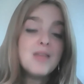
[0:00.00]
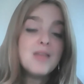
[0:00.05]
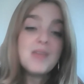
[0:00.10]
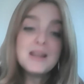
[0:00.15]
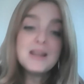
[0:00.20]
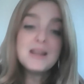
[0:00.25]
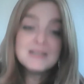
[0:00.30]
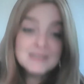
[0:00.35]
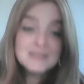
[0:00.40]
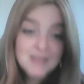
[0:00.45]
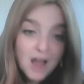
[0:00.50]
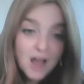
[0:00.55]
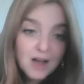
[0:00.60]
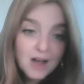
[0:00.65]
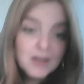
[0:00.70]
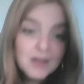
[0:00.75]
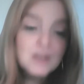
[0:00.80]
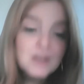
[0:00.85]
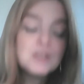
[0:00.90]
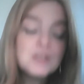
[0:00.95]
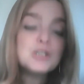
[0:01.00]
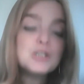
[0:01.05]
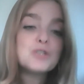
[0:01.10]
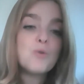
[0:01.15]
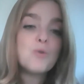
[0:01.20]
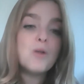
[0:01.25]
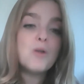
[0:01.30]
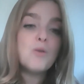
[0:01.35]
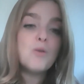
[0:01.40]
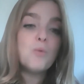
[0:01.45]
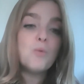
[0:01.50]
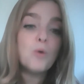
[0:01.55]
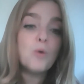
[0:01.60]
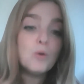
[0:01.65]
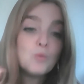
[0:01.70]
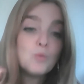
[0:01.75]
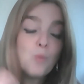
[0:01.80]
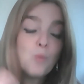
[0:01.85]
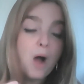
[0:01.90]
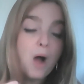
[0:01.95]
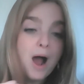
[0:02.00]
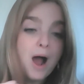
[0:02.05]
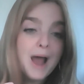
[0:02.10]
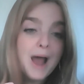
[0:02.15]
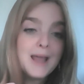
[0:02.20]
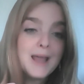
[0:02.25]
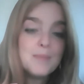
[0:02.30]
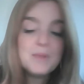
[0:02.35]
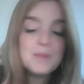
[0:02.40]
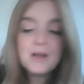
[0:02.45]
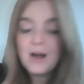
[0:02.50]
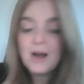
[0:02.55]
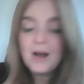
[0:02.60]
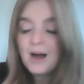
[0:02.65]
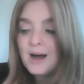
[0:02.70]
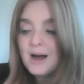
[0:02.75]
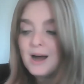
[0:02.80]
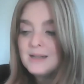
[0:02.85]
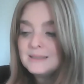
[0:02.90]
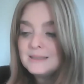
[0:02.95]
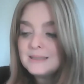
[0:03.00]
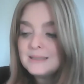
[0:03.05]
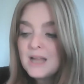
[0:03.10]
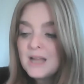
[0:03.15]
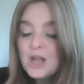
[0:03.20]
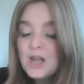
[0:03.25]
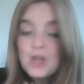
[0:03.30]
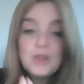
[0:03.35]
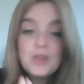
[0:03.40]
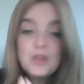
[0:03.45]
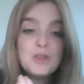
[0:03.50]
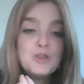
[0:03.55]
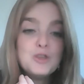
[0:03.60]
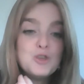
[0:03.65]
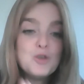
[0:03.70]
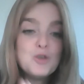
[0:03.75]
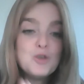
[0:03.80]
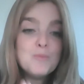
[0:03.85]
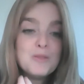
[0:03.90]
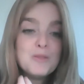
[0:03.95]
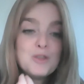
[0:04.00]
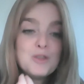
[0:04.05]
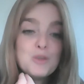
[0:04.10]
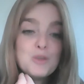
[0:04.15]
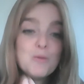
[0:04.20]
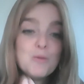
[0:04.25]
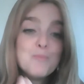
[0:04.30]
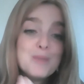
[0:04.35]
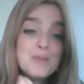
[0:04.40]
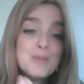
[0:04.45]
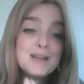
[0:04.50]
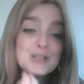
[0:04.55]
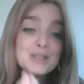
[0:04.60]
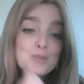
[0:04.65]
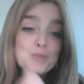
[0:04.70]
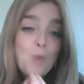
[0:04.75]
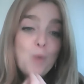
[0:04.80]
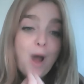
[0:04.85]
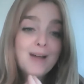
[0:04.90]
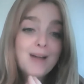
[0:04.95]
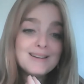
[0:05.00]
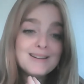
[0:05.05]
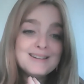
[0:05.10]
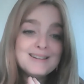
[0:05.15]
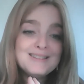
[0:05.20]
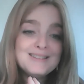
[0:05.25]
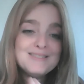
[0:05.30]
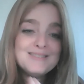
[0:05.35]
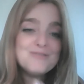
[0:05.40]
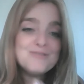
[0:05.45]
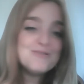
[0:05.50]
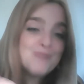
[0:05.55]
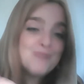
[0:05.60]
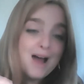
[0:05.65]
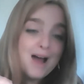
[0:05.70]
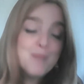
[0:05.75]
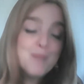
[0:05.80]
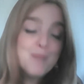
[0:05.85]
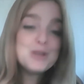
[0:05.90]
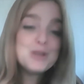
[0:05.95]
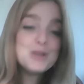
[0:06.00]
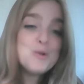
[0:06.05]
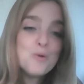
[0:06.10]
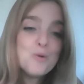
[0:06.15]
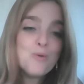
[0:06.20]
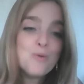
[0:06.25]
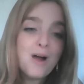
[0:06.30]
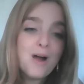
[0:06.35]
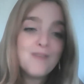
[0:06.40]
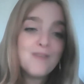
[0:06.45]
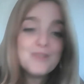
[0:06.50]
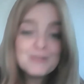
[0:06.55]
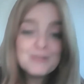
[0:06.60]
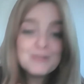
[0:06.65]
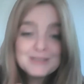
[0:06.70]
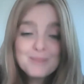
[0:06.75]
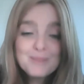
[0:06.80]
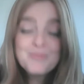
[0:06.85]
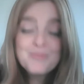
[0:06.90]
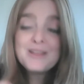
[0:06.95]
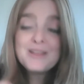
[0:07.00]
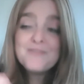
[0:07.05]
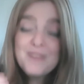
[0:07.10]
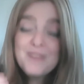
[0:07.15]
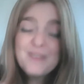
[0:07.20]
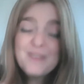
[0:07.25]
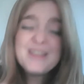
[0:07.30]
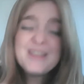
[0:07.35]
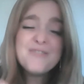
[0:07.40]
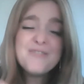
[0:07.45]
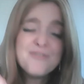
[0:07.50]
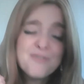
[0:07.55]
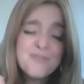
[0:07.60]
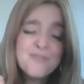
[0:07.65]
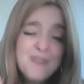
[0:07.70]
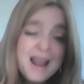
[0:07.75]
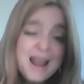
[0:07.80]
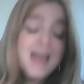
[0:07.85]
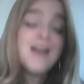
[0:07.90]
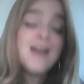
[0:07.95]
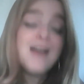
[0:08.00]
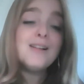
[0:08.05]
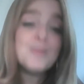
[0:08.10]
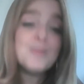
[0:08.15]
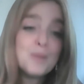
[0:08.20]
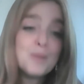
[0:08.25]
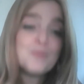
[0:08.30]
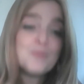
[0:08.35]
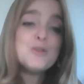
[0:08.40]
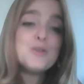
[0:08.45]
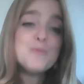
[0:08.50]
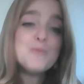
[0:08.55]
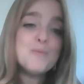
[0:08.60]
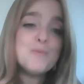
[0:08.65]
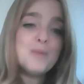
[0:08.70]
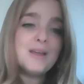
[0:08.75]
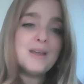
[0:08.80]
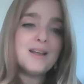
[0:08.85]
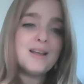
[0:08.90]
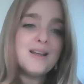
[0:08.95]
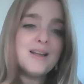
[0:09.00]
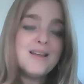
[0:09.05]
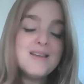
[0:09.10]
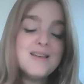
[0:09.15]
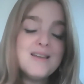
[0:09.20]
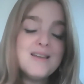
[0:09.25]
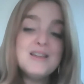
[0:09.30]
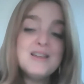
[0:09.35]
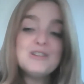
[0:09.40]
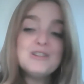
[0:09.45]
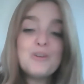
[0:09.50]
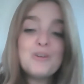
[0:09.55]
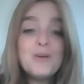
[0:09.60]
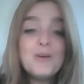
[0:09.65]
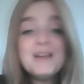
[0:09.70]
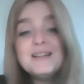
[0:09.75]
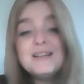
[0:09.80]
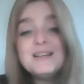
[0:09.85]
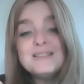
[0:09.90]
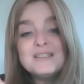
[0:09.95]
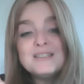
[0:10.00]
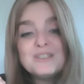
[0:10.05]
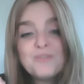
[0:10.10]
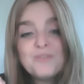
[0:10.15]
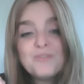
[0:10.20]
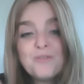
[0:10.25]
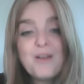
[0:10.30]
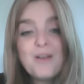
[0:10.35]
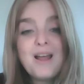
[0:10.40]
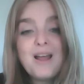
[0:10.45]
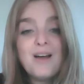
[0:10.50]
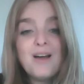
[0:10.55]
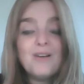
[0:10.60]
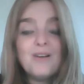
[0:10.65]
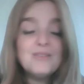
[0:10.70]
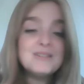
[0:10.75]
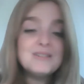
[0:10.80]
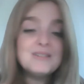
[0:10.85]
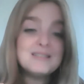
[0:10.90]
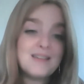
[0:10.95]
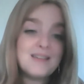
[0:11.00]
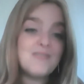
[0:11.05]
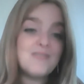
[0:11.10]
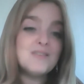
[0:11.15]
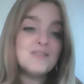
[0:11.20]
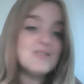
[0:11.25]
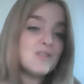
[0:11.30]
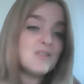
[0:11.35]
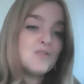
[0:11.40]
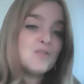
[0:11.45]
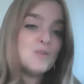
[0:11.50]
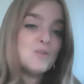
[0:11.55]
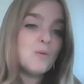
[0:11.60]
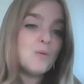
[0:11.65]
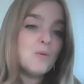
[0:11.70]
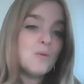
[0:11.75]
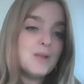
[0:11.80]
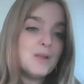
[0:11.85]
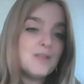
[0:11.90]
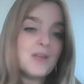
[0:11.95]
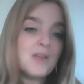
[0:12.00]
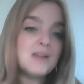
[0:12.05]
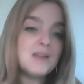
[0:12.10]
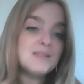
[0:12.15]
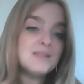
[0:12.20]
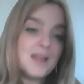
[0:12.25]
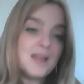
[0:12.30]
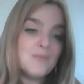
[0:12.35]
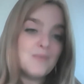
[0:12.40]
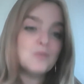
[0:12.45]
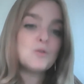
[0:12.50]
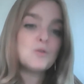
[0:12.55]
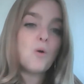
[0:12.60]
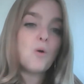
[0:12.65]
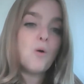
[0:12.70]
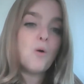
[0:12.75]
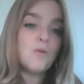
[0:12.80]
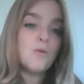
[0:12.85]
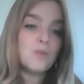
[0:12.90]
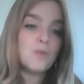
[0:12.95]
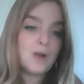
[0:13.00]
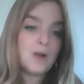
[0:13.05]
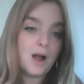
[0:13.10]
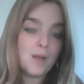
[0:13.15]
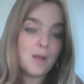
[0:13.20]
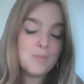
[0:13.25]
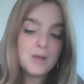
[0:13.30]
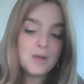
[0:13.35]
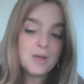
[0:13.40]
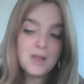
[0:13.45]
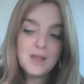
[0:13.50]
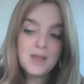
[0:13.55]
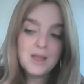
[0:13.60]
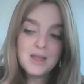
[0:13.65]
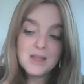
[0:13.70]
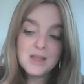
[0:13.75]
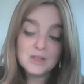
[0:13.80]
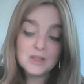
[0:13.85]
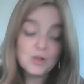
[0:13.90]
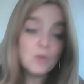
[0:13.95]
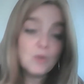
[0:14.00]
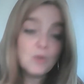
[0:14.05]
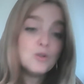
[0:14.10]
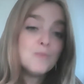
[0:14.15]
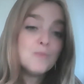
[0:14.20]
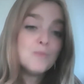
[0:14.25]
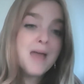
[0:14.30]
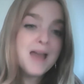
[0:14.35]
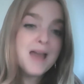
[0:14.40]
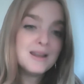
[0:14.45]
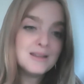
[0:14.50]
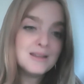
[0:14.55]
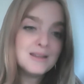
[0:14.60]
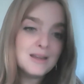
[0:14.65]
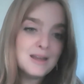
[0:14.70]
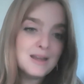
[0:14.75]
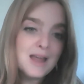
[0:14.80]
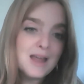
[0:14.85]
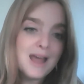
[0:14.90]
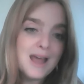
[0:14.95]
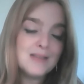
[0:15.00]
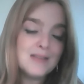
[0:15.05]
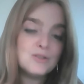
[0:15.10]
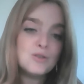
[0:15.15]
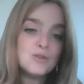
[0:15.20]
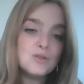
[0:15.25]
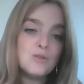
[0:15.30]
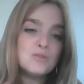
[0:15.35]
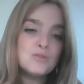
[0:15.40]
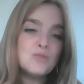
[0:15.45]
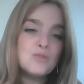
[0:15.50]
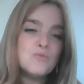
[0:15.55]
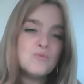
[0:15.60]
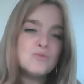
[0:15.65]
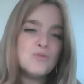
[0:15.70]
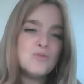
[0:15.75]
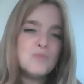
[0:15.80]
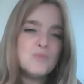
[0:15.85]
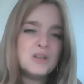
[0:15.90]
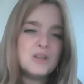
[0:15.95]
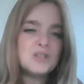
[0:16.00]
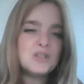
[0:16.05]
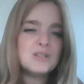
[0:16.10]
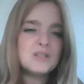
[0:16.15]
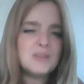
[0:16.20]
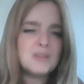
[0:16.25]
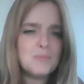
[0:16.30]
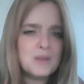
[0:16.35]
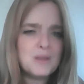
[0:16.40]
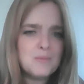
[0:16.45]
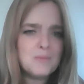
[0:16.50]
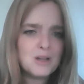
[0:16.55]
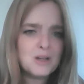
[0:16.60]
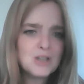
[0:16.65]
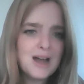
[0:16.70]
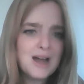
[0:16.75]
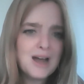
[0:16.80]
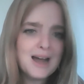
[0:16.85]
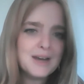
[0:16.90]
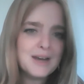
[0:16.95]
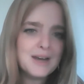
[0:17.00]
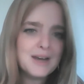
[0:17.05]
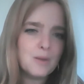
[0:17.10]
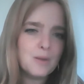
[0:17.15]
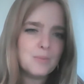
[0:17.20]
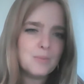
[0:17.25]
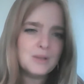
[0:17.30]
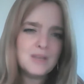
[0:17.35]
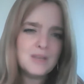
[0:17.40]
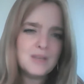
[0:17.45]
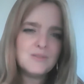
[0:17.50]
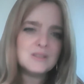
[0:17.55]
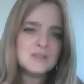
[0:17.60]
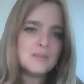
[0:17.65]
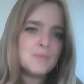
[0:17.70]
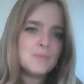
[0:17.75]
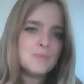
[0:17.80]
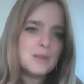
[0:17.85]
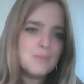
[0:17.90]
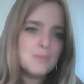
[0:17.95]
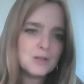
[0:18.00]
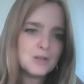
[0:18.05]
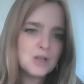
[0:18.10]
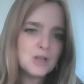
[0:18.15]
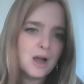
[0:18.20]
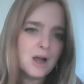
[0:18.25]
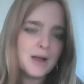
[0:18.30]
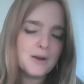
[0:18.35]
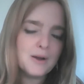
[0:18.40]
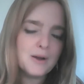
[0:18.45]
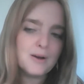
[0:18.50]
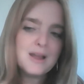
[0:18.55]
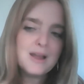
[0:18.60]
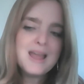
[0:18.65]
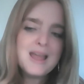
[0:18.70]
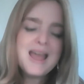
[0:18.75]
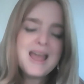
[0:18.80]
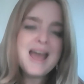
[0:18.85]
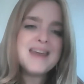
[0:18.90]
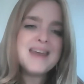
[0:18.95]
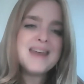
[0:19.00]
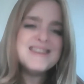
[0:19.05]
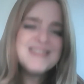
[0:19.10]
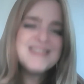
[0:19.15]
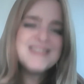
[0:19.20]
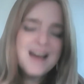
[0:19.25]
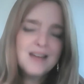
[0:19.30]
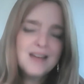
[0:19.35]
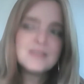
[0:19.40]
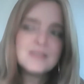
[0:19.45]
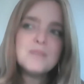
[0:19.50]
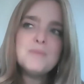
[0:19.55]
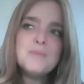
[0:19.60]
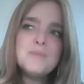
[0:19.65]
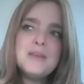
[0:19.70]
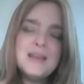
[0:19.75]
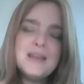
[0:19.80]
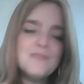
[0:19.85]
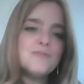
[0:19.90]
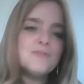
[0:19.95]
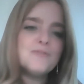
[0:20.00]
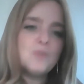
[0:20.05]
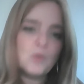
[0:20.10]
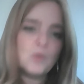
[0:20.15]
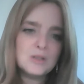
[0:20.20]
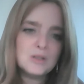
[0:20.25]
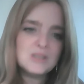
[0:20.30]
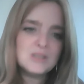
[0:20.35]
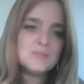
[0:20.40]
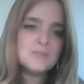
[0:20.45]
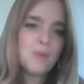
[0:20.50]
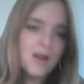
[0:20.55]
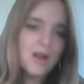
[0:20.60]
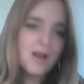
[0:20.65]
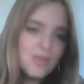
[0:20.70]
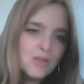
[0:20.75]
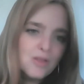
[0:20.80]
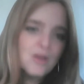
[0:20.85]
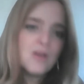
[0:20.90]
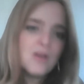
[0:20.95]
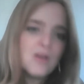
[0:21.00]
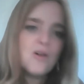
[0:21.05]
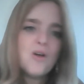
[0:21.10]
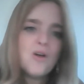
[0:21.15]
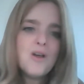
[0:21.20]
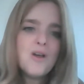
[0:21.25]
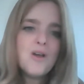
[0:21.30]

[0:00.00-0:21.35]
that he's not going to destroy the world. Why? Because the human, the human being is rotten. Ra mineurav, there is something very frail about the human being. So it is this frail descendant of the human being that is able to overcome his own humanity and to, to, to reach to something much higher and believe in something much higher and not to be influenced by the